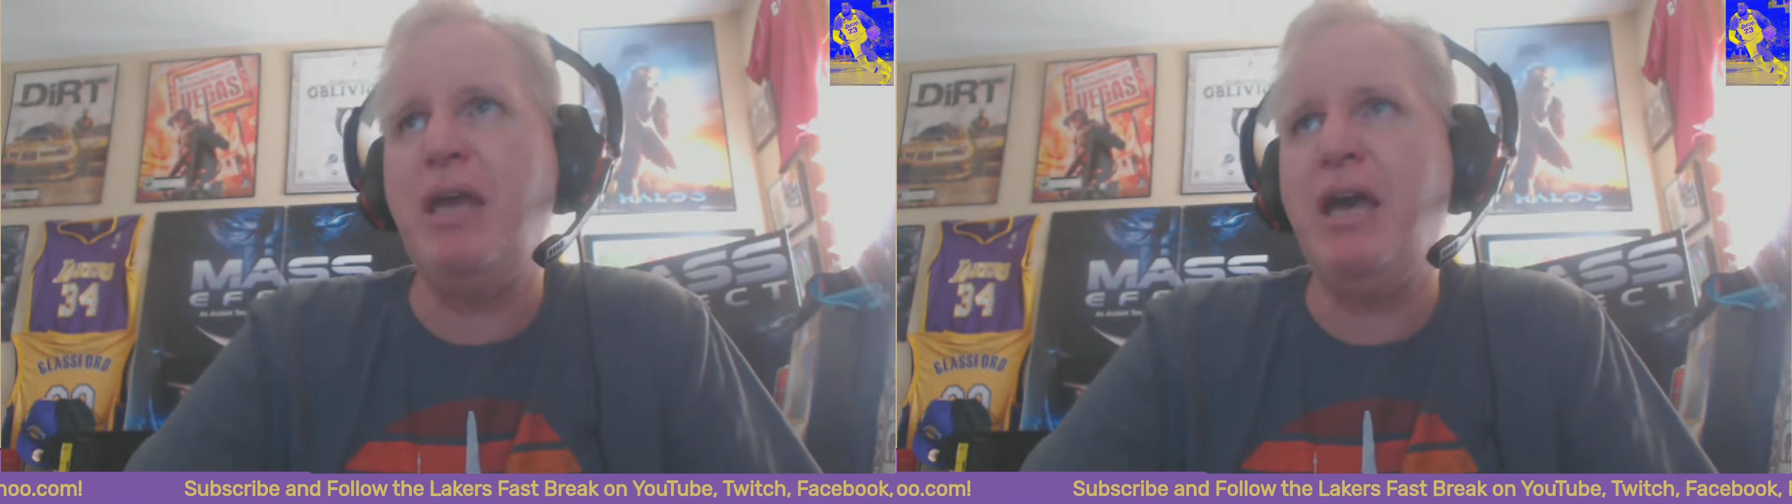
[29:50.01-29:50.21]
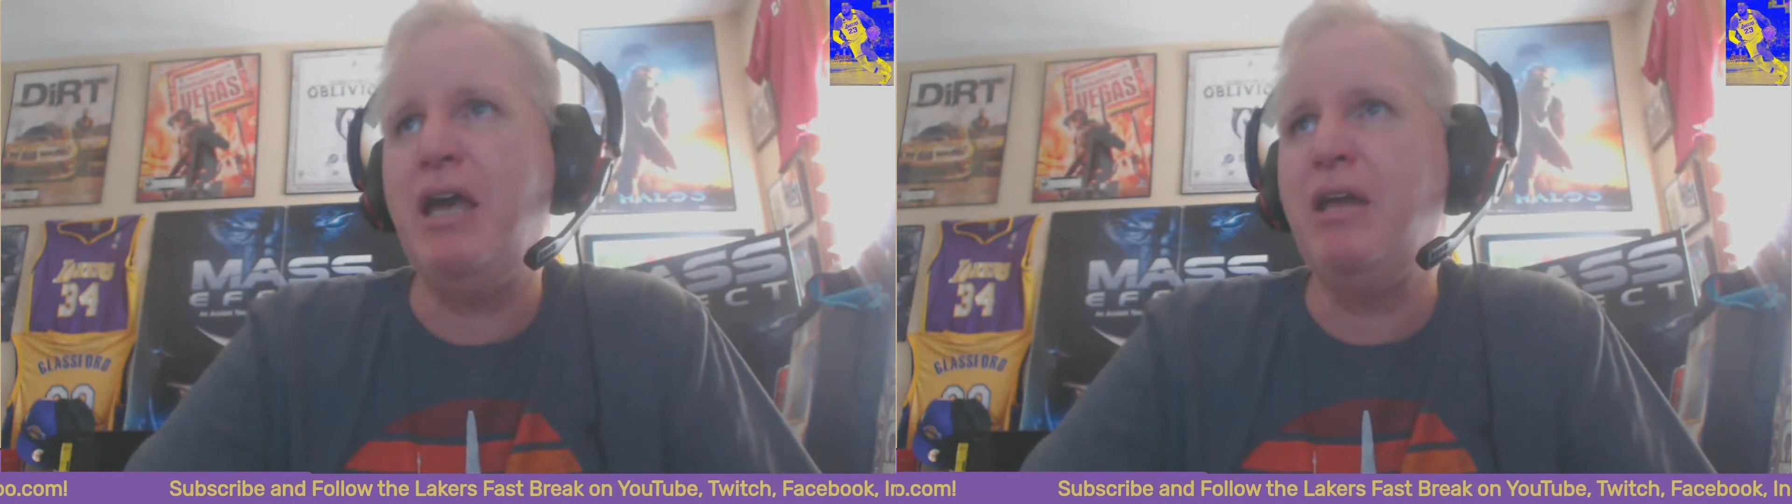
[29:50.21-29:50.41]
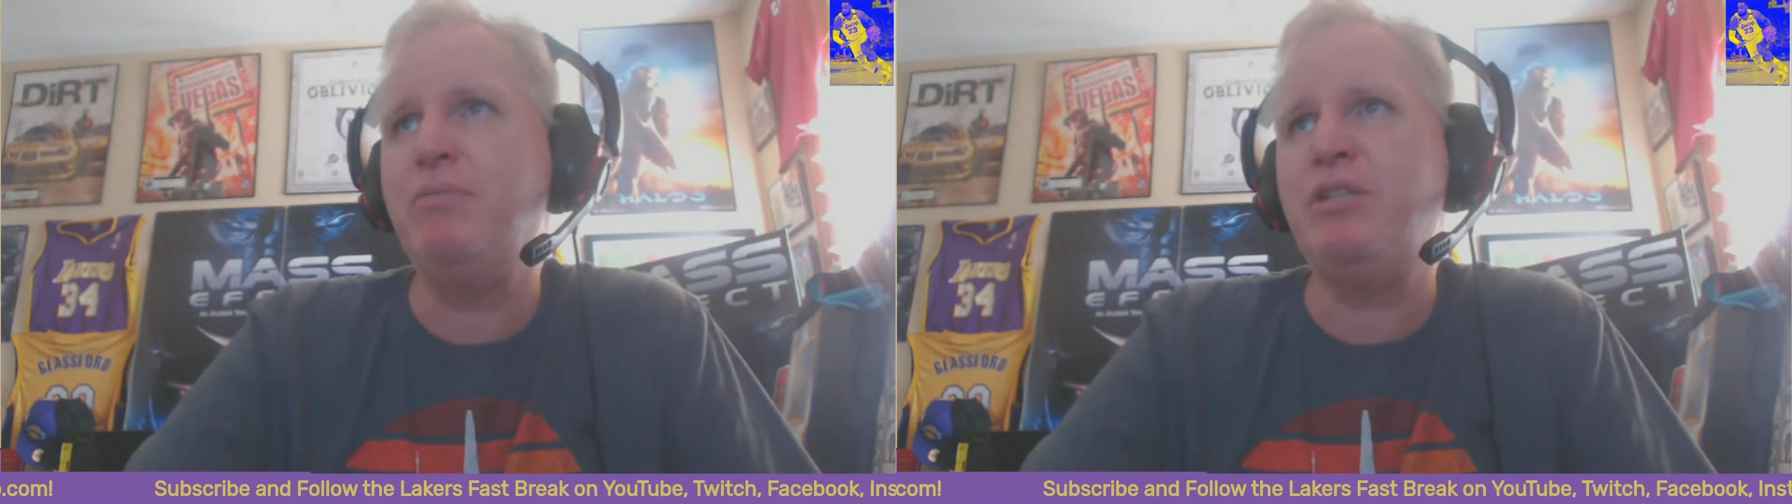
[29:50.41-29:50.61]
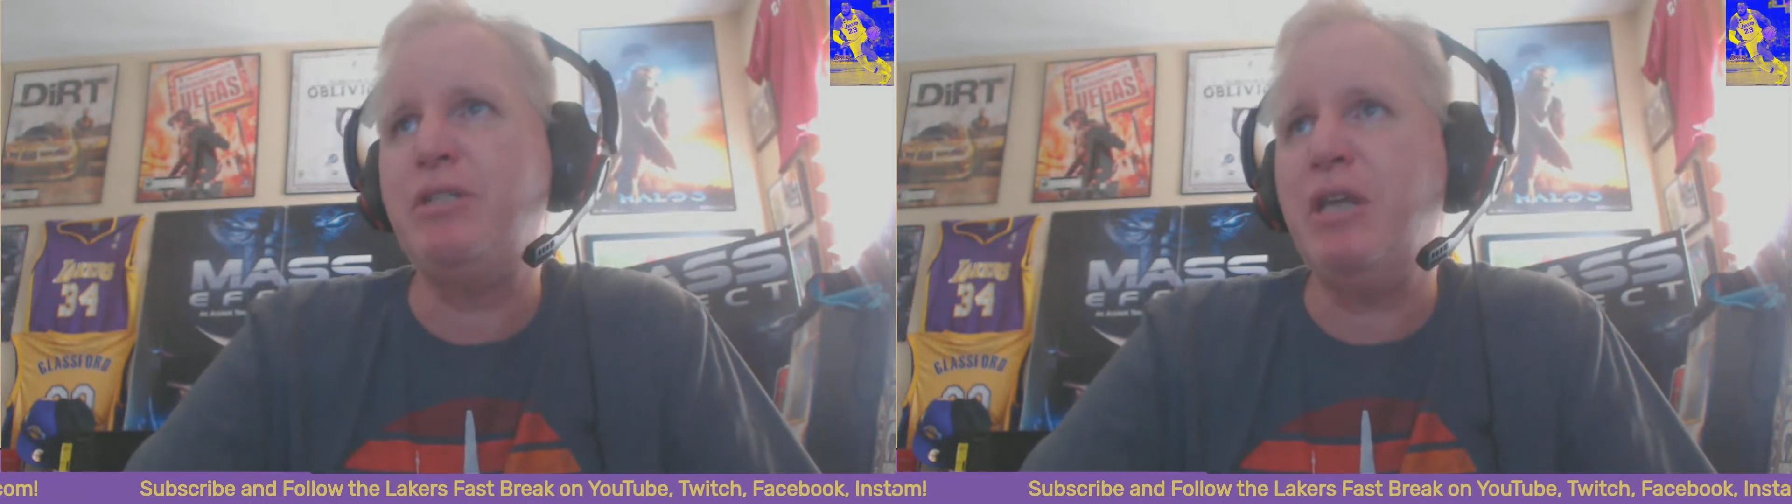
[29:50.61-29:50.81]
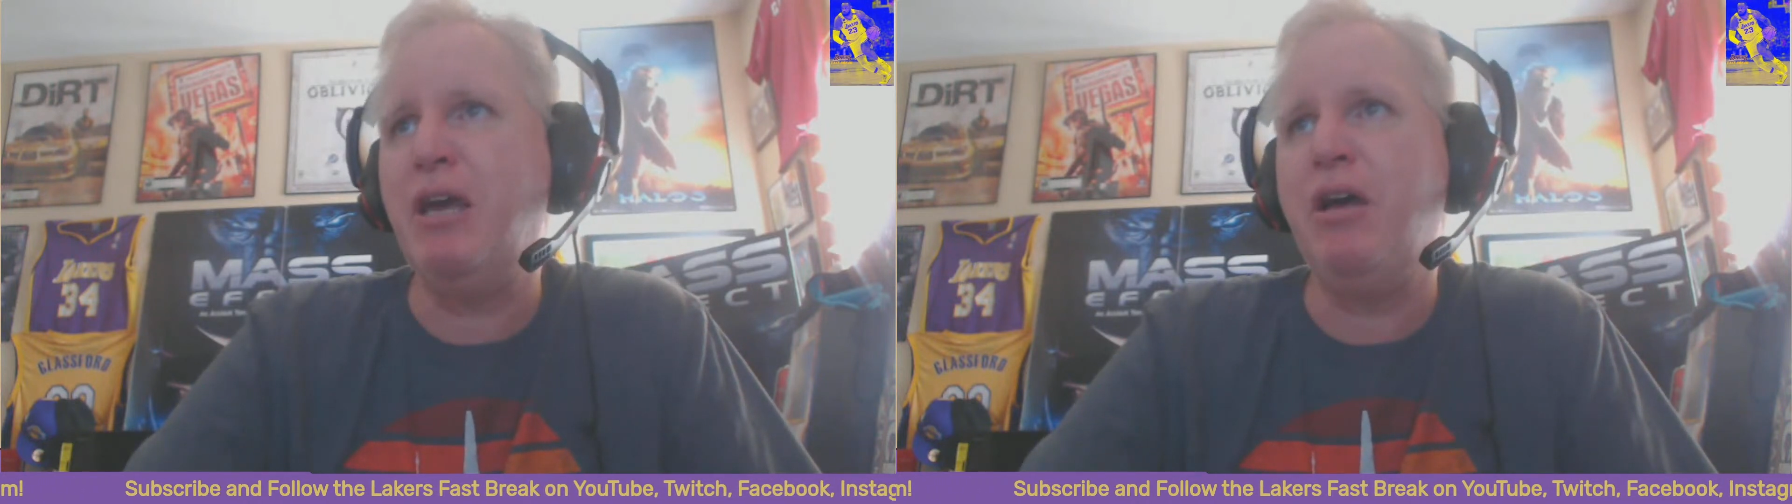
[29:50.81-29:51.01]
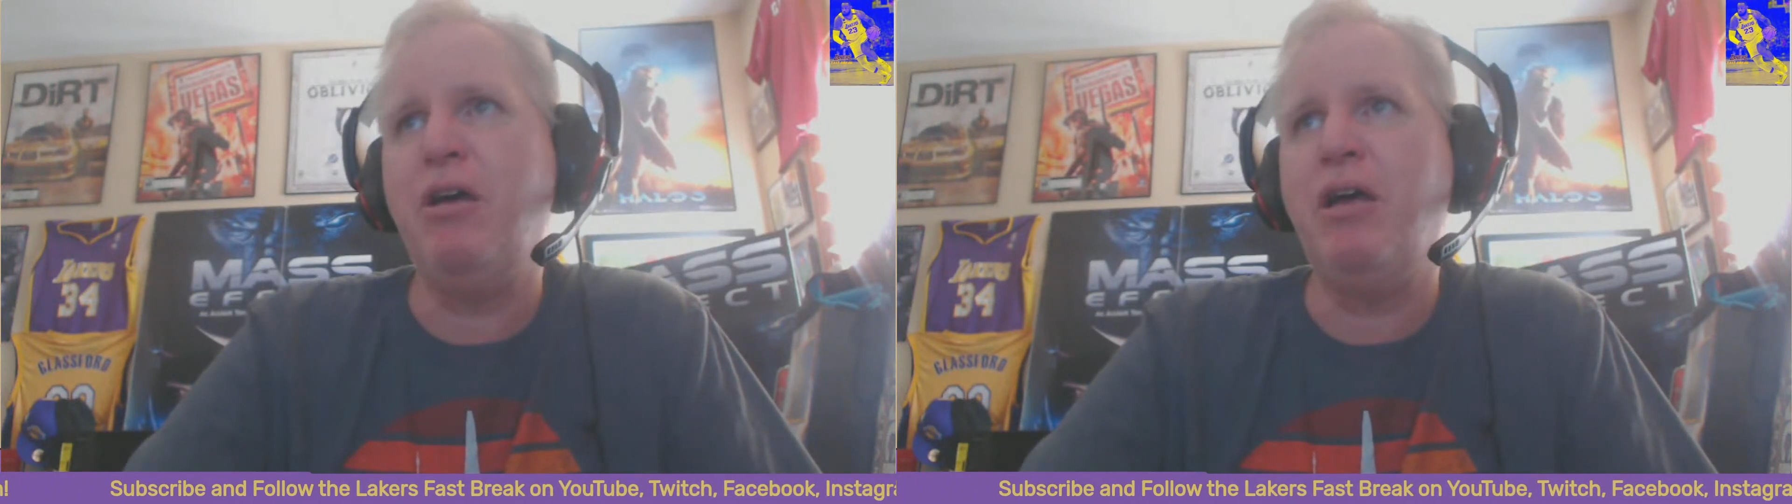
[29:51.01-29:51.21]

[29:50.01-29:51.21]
Adam, Stell,